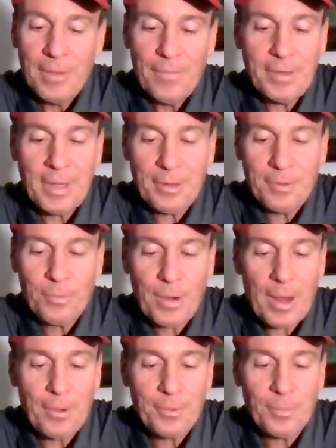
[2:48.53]
And you had
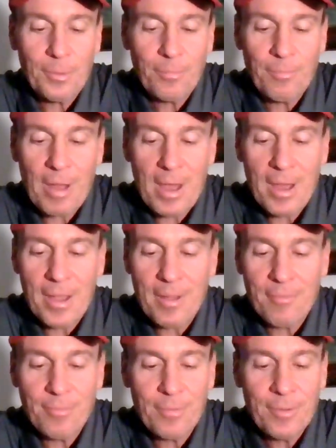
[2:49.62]
Crowder with
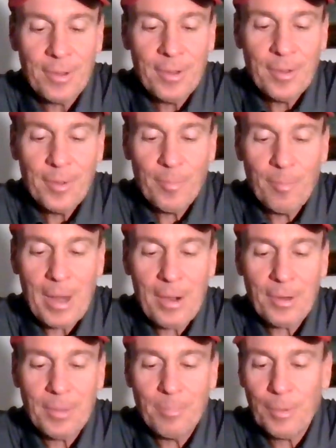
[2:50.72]
5.
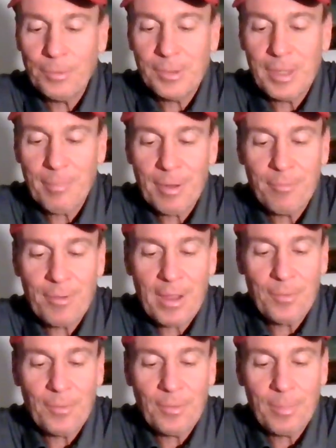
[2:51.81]
Marion Beauchamp had
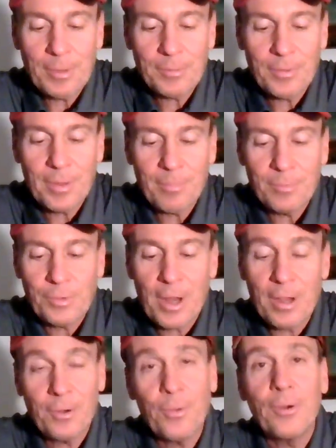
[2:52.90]
5 off the bench for them.
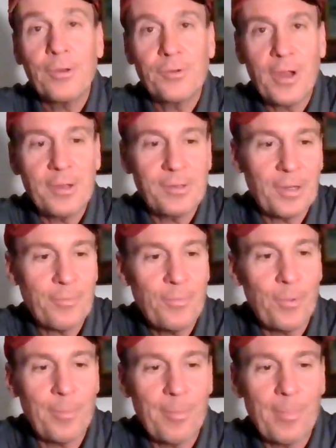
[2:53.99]
Goran Dragic,
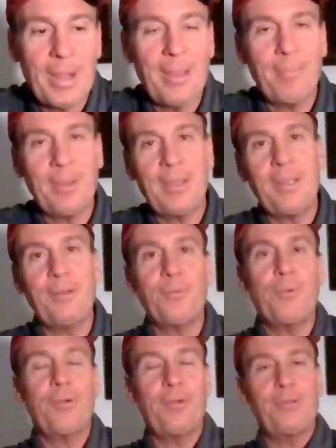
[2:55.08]
former Miami Heat
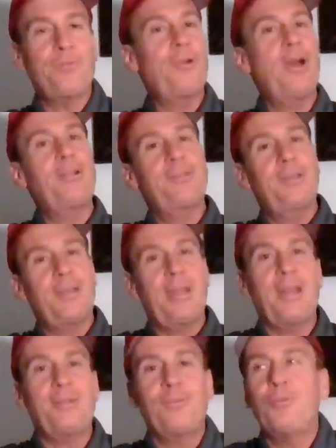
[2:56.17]
Goran Dragic,
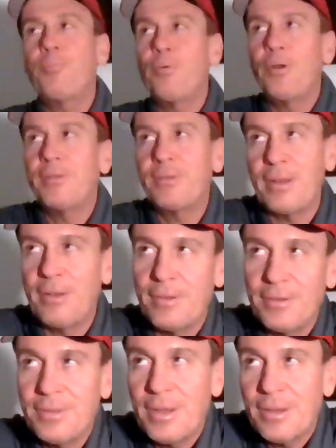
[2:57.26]
had 2 points and an
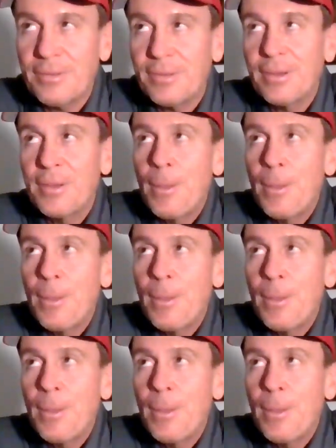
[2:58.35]
assist.